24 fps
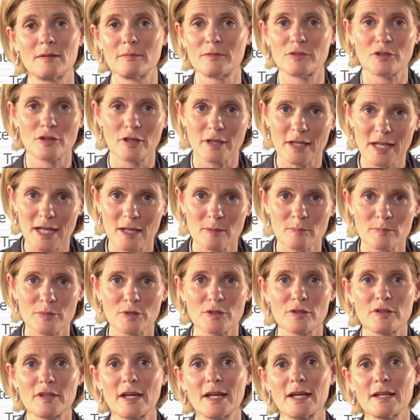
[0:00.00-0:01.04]
So again,
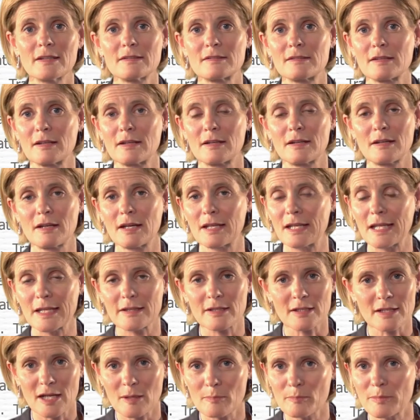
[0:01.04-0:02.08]
put that and let
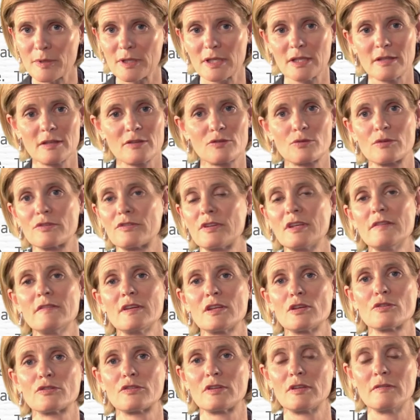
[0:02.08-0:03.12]
the company that's
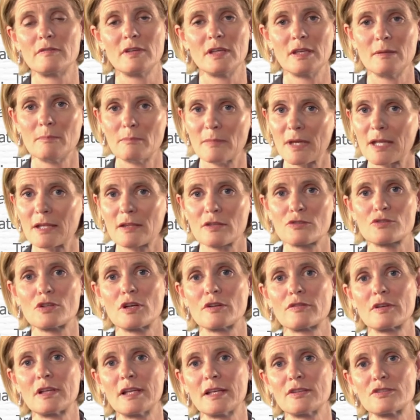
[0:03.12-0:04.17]
receiving your CV make the
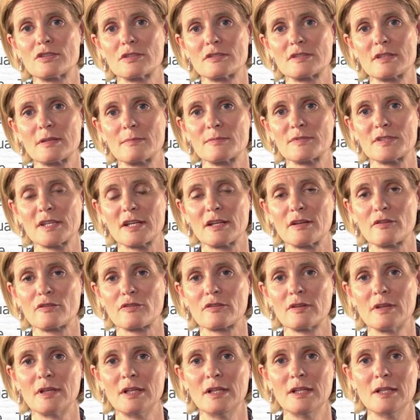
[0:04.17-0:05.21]
translations
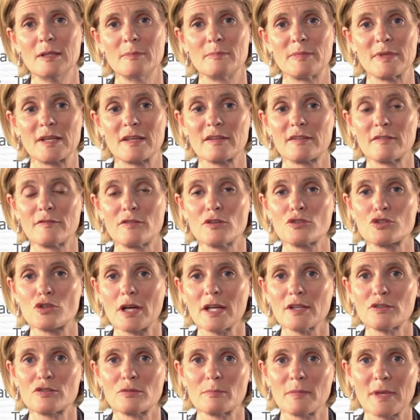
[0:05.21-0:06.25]
themselves. Because if you
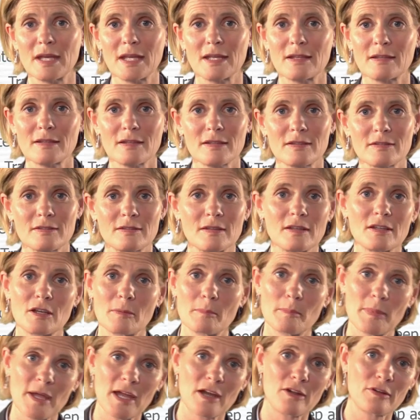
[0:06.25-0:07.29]
try to make this
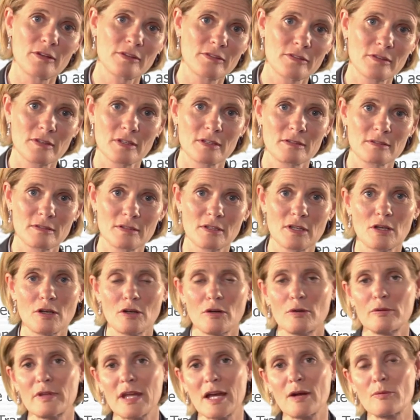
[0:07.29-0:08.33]
comparison,
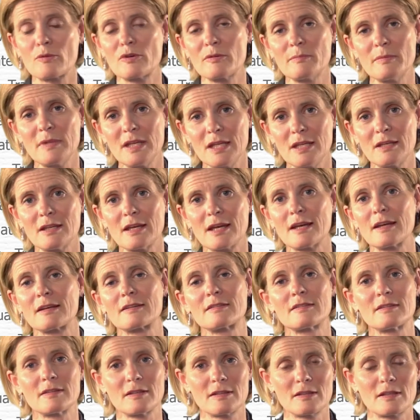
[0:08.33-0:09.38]
that would mean
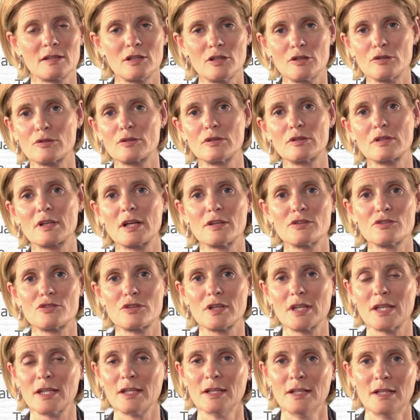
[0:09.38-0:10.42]
X in the local
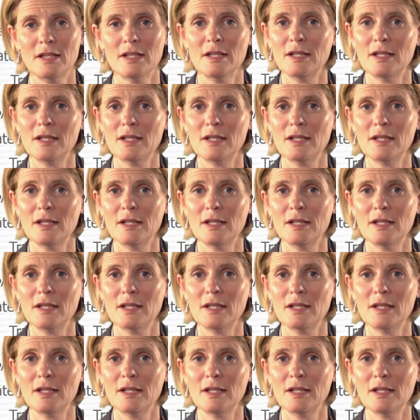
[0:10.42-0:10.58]
country,